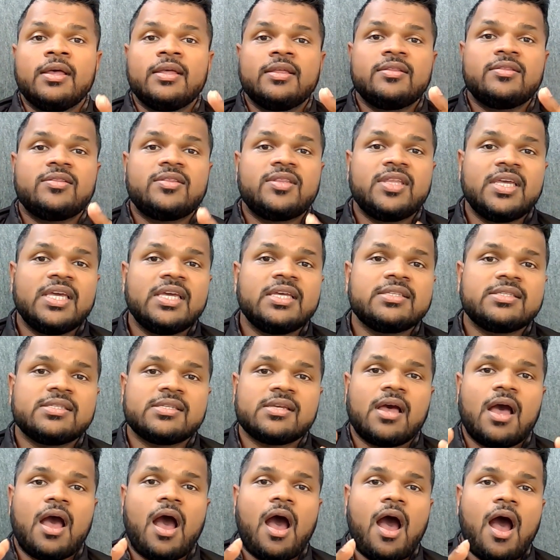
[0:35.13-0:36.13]
These
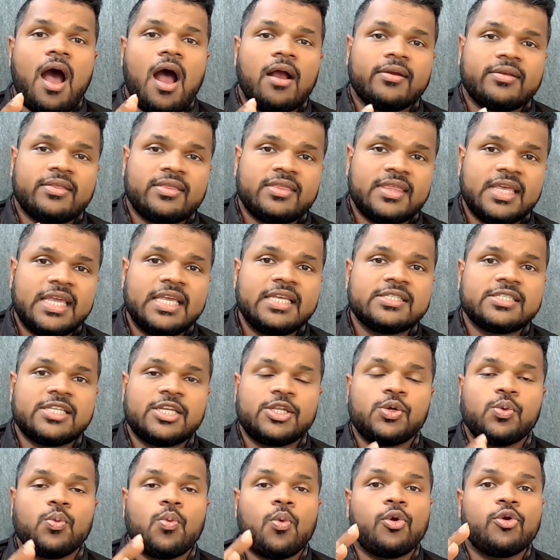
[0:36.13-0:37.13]
are things that
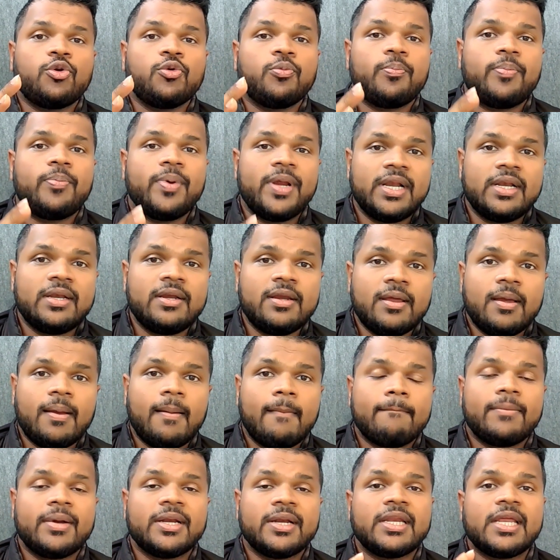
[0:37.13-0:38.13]
you want to build,
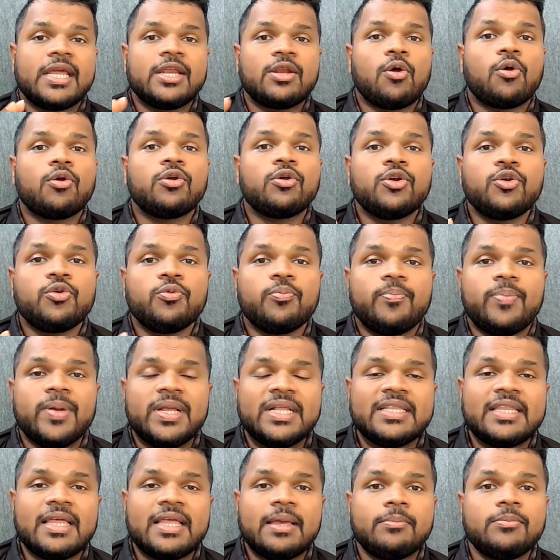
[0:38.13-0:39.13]
but in order to
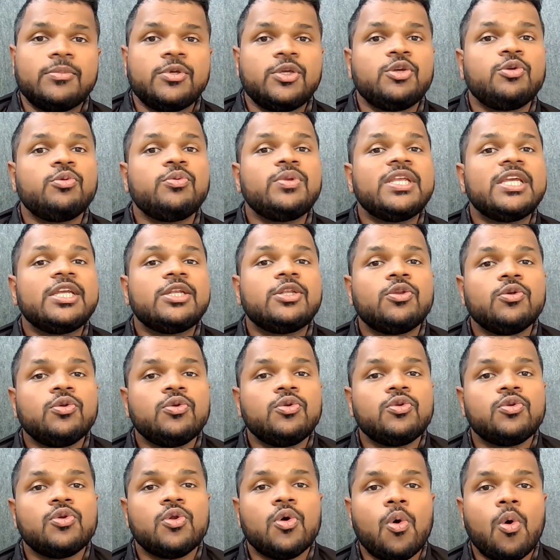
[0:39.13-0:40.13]
build them, you need to
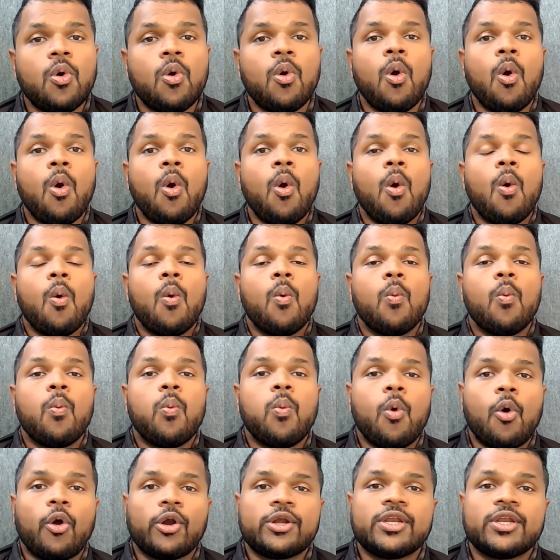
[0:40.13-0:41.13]
know
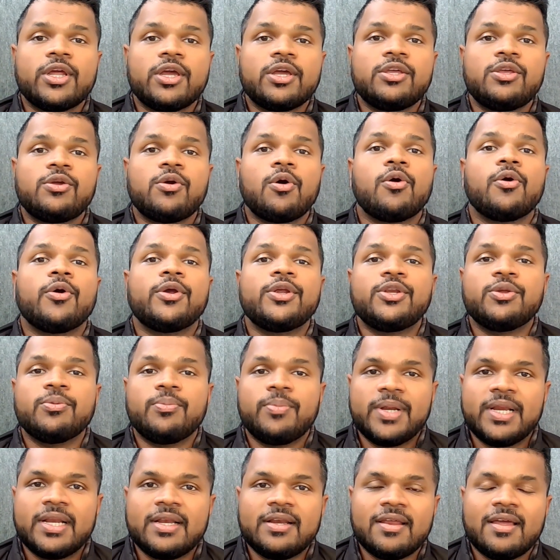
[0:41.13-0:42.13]
what you're going to
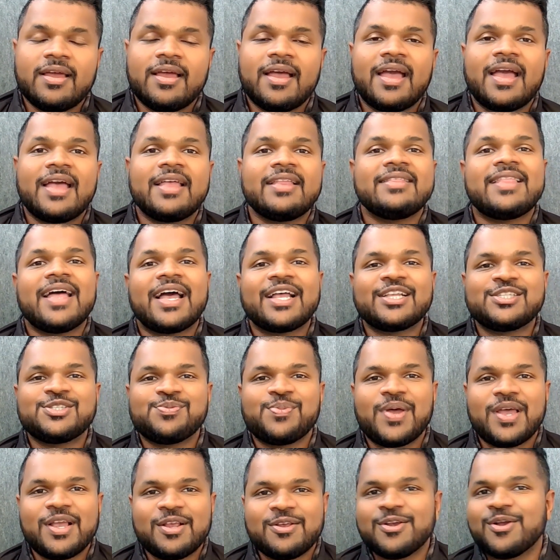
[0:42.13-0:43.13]
build. And that's
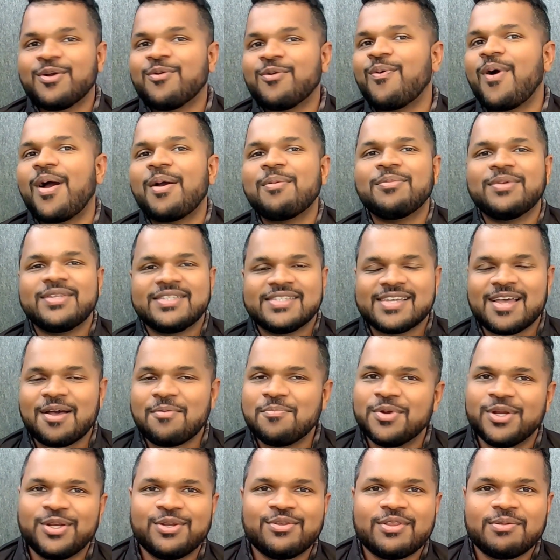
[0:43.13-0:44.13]
where requirements come
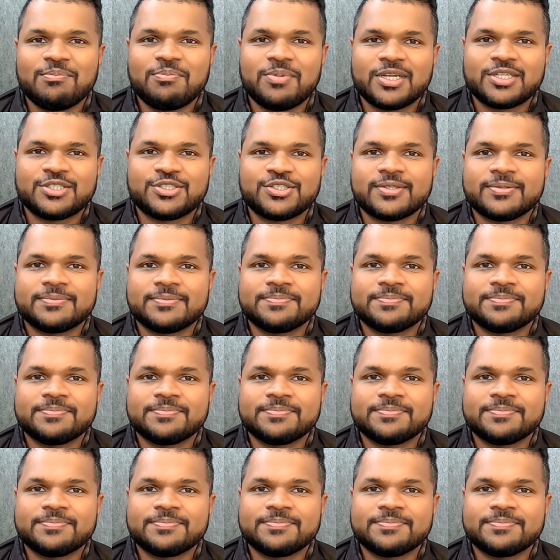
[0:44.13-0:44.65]
into the picture.